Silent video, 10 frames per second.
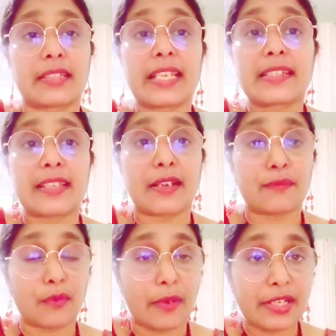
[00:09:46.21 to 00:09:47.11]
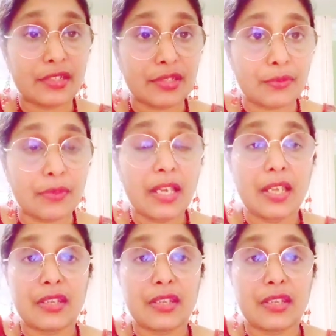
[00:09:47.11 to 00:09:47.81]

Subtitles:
things that are flowing to you.